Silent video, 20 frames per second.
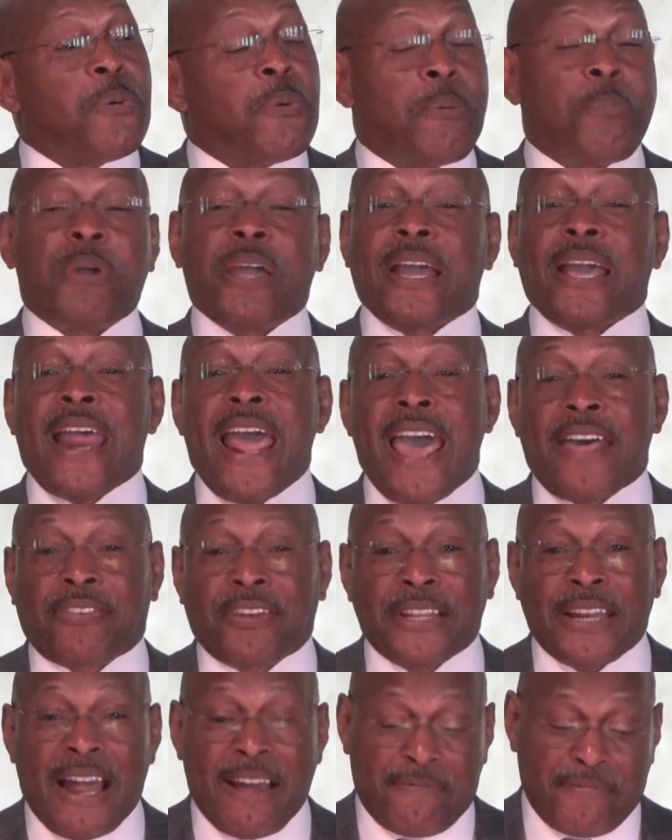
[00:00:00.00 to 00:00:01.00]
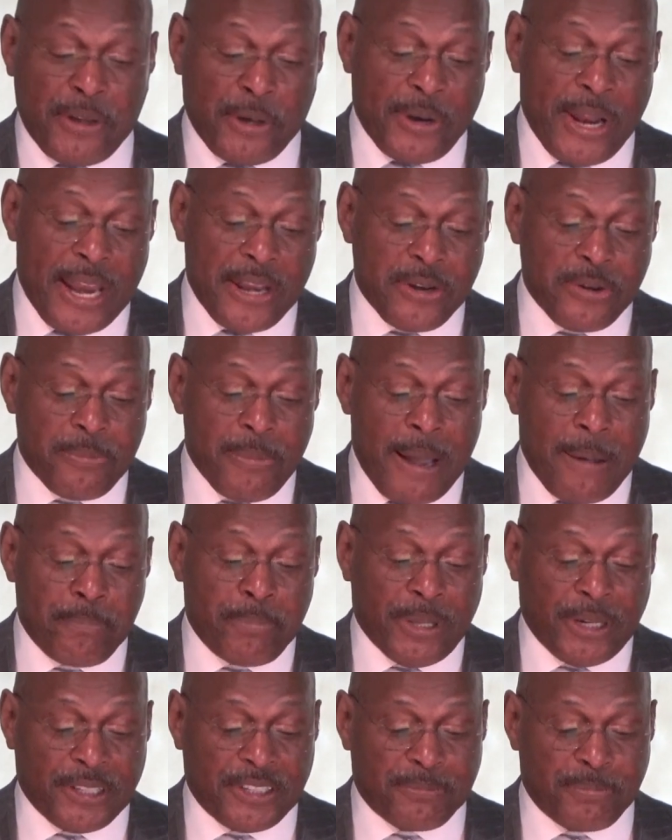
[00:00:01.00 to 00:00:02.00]
Well, being an athlete, I felt I knew my
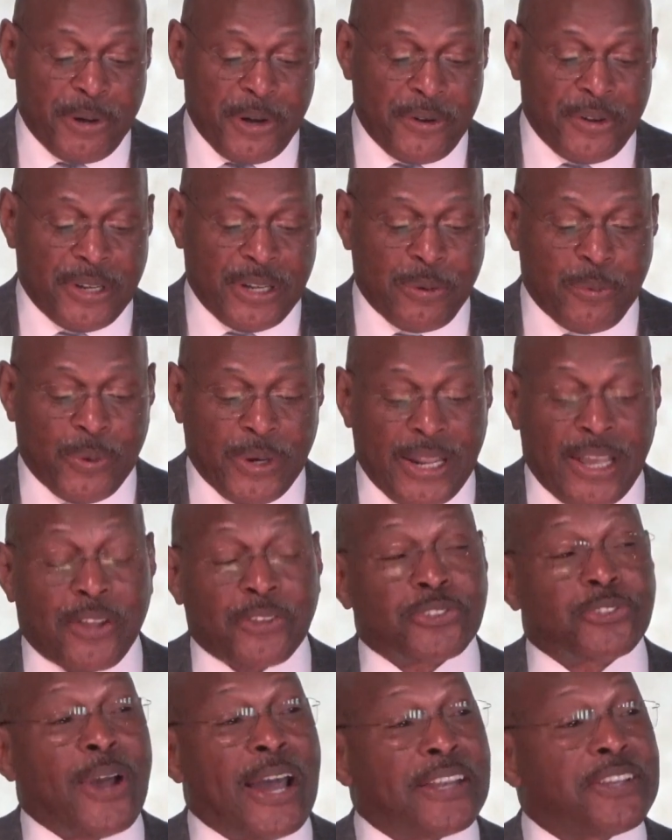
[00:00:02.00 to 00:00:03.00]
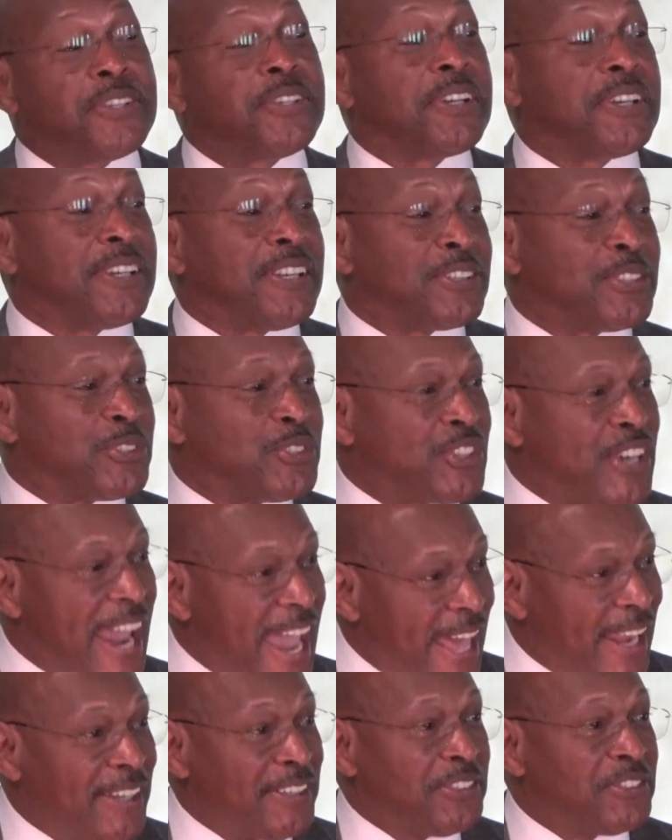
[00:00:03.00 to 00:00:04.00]
abilities better than anyone else, so I took it as a
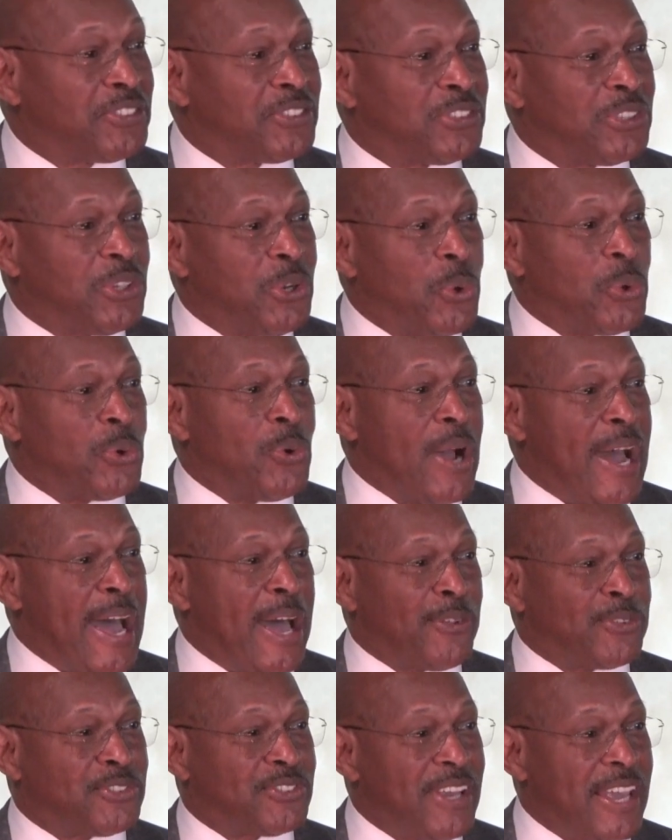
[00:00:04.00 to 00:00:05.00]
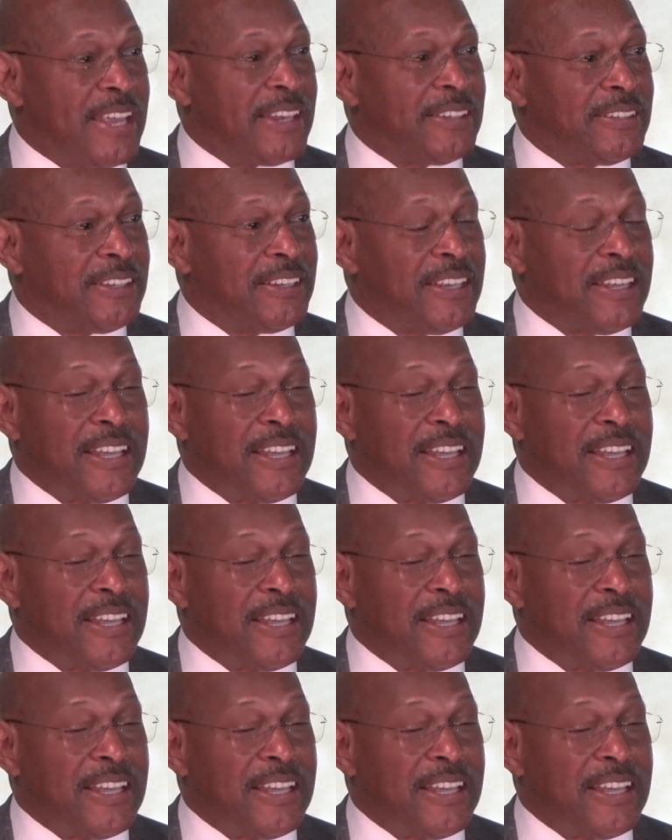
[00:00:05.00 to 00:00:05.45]
challenge to go to Ohio State.